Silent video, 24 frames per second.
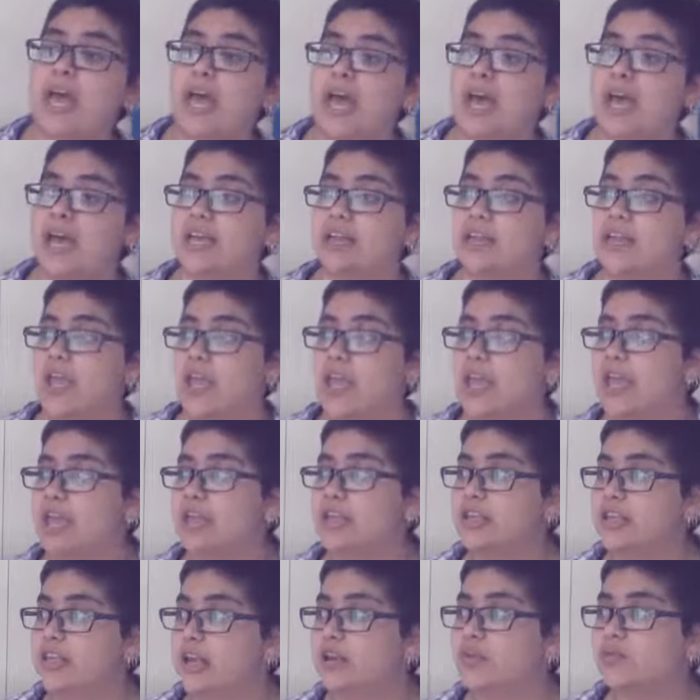had
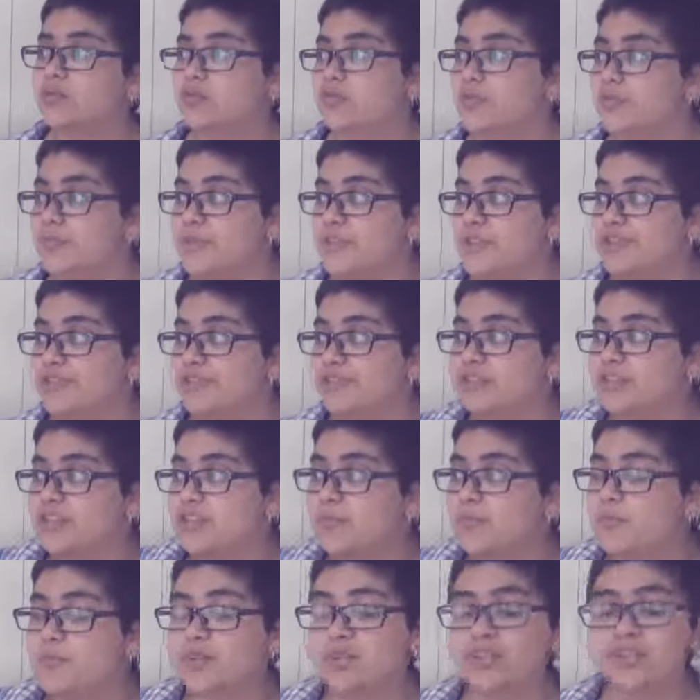a young women's
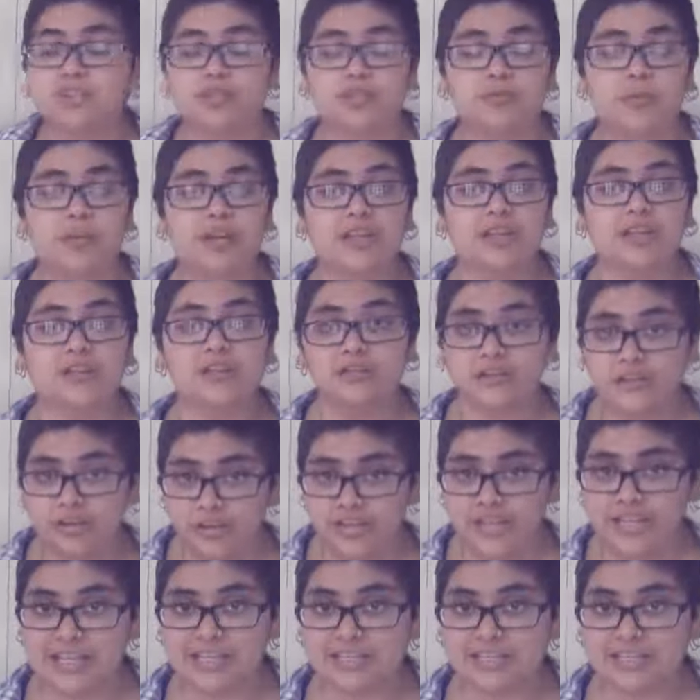community radio learning